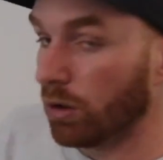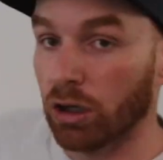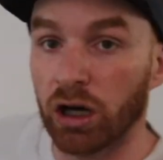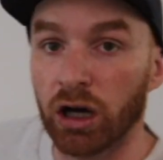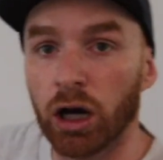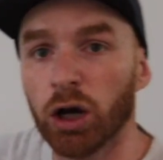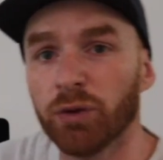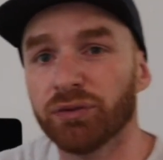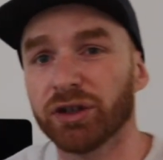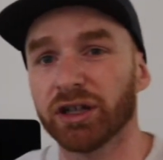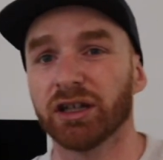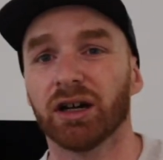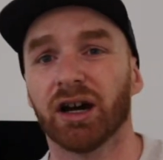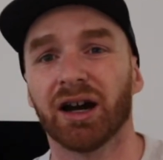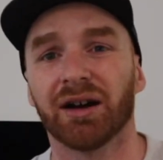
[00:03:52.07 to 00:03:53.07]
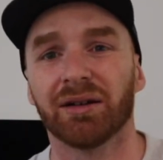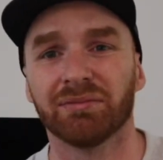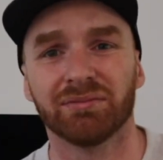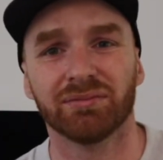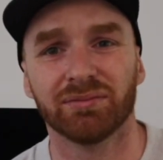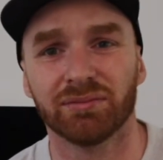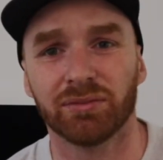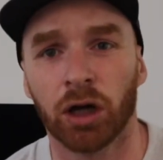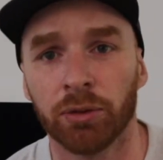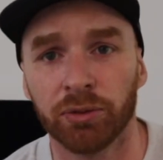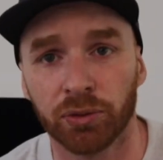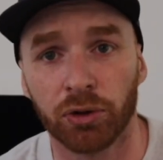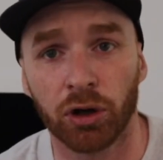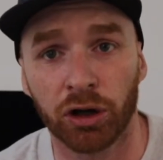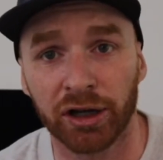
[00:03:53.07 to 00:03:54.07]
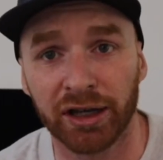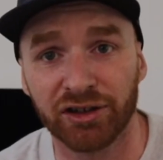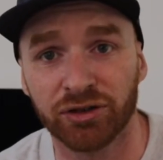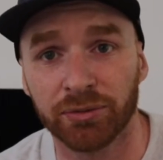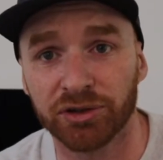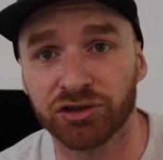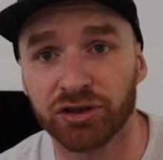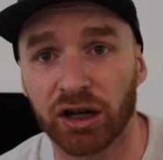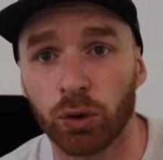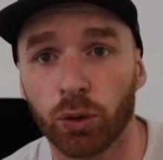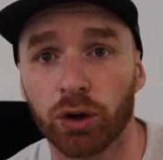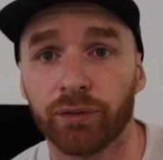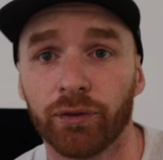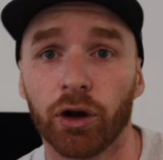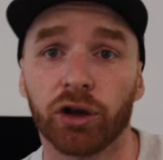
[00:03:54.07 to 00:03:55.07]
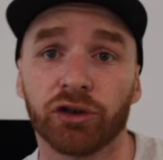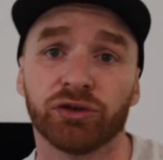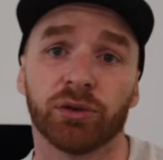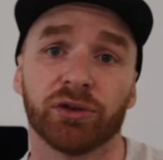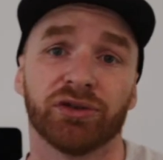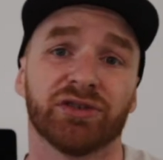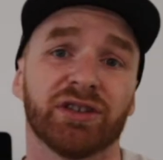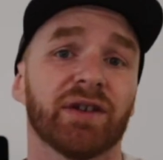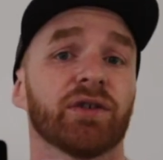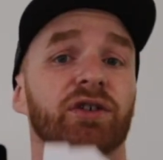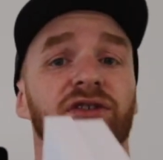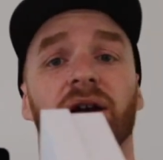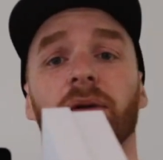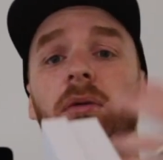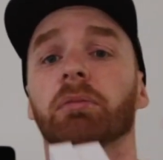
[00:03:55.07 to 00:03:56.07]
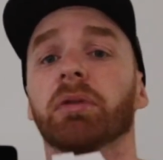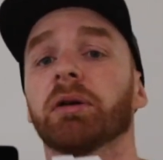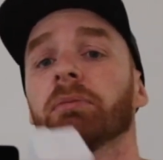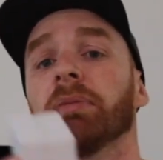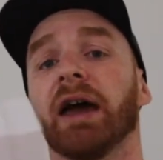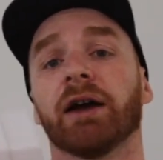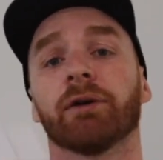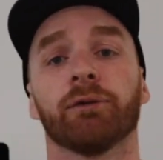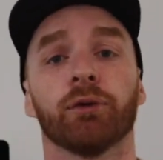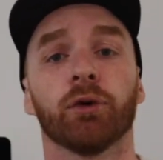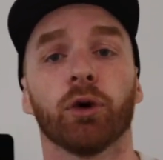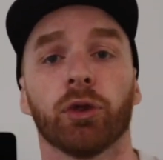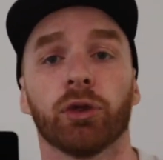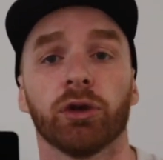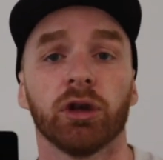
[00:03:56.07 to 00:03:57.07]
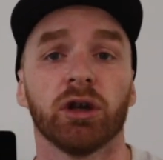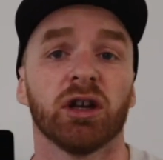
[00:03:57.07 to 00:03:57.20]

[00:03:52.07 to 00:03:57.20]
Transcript: Hopefully we're not going to get too much like autofocus noise and stuff, because I'm a bit back and forth.